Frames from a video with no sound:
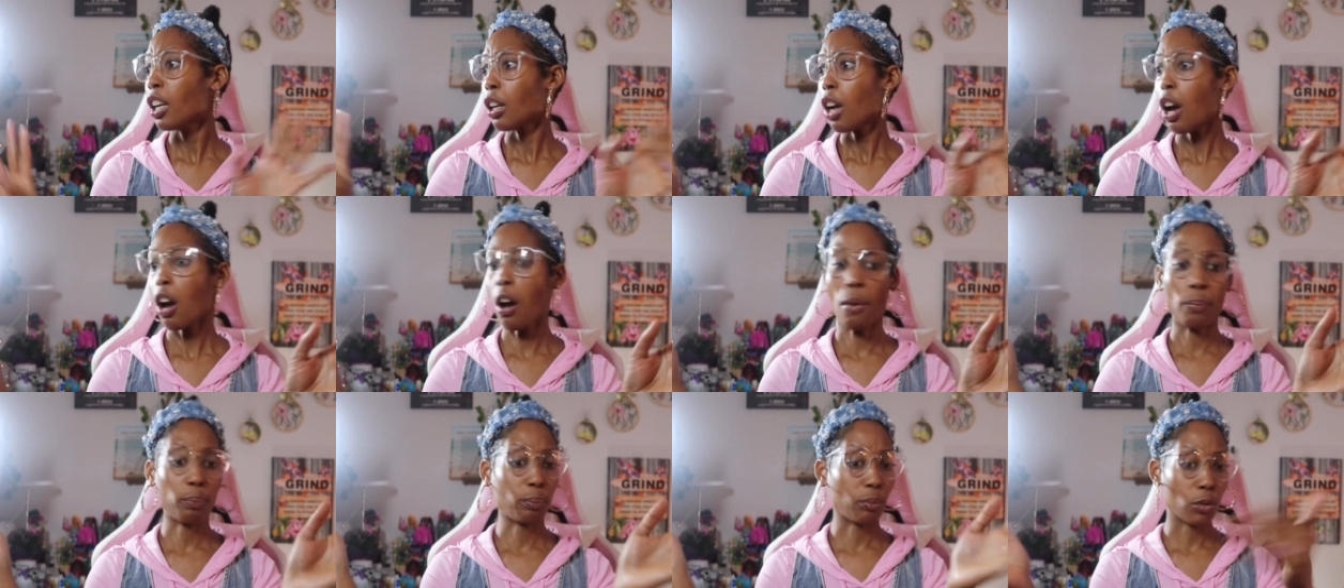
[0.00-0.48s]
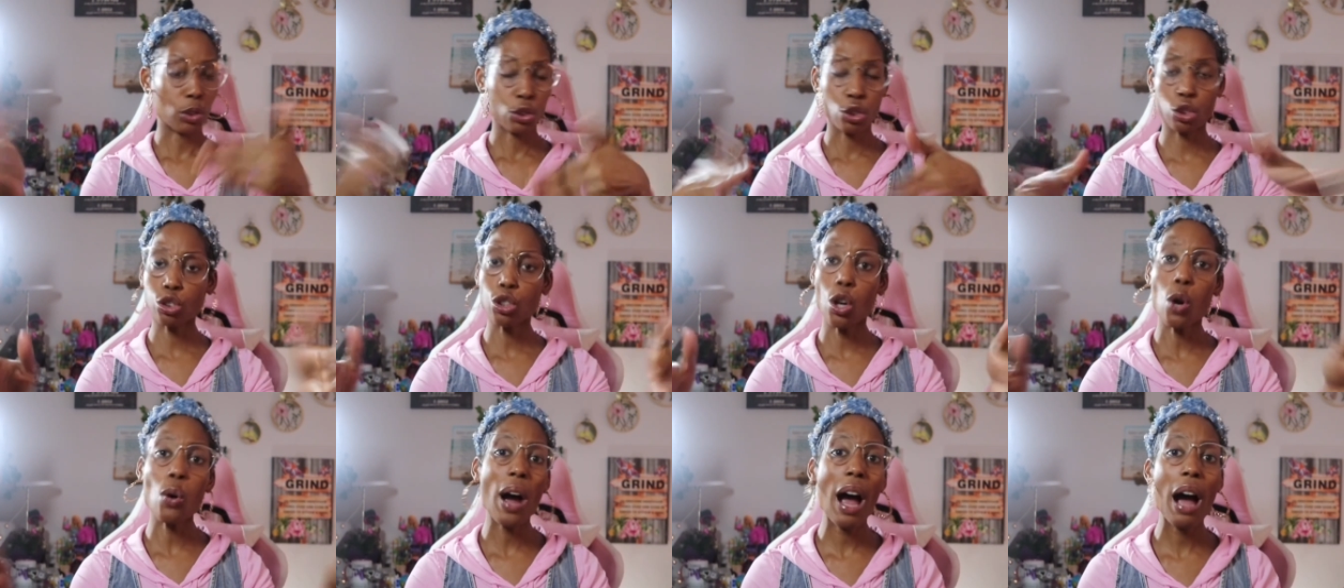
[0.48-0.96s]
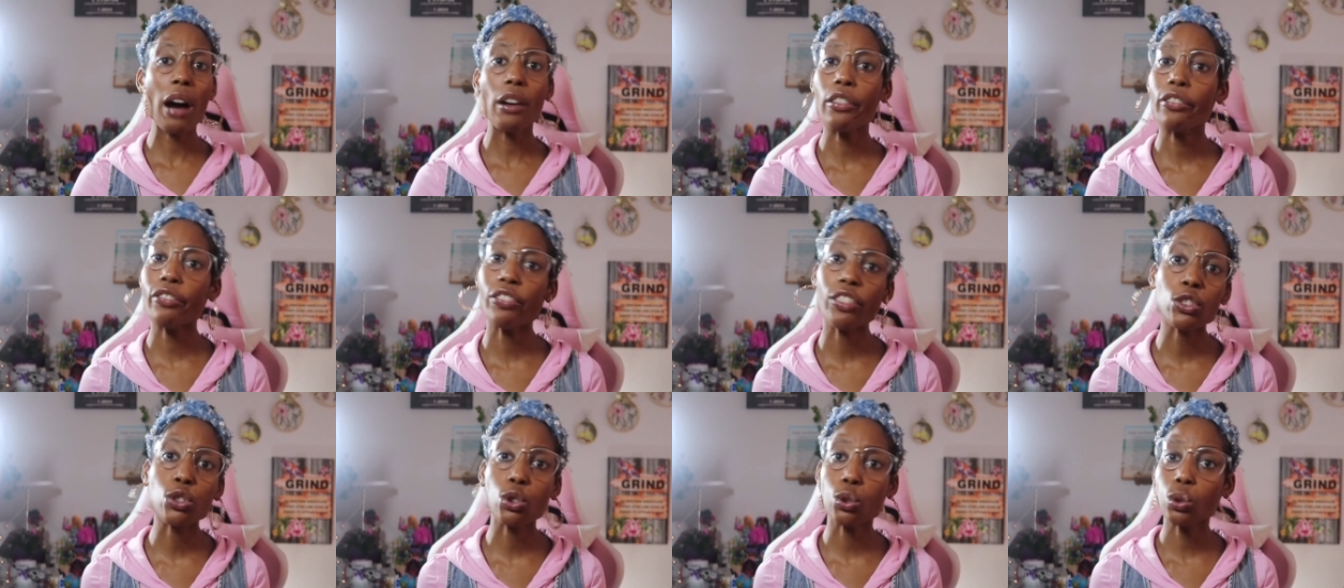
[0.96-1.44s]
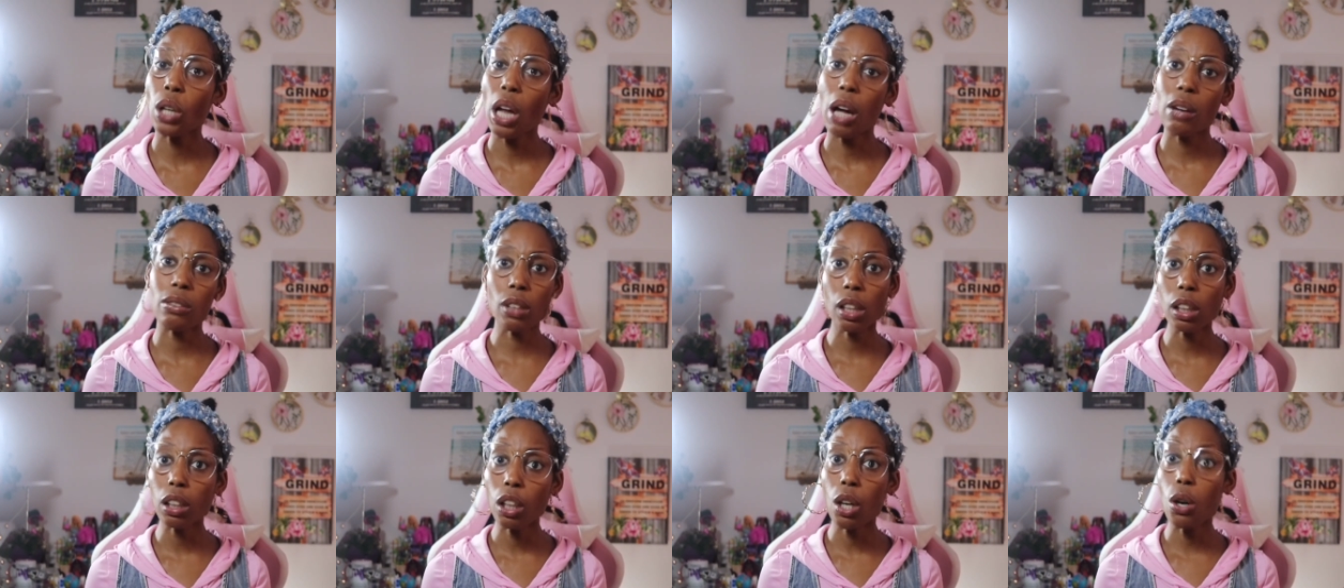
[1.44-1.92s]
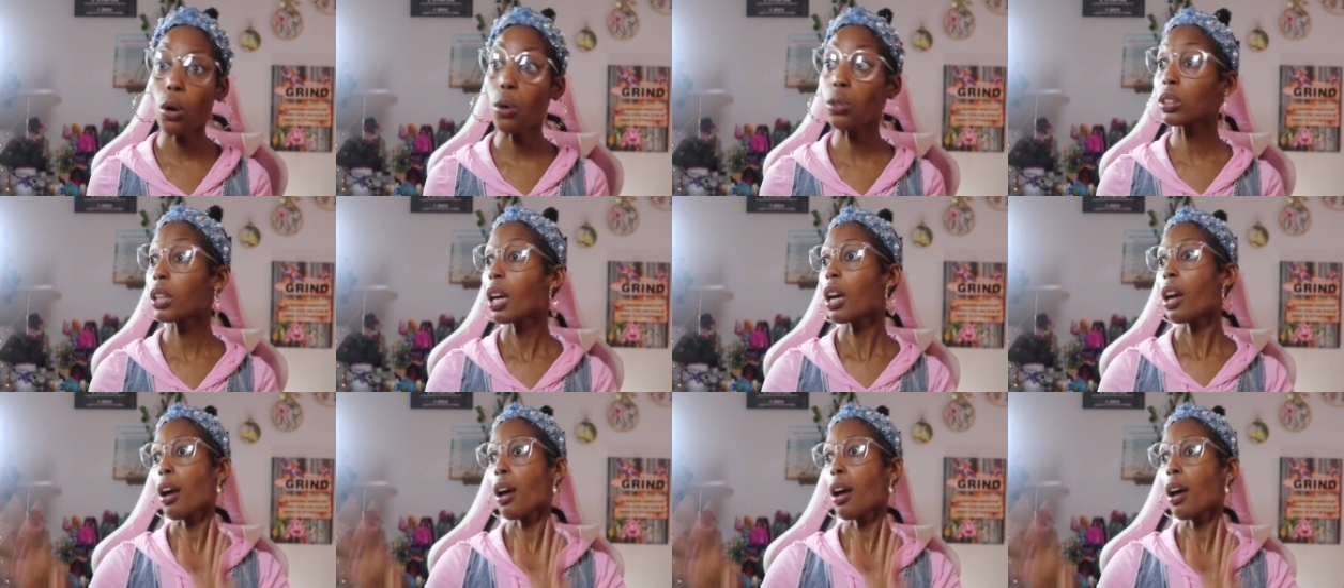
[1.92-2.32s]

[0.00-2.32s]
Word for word: um sew our fringes on our clothes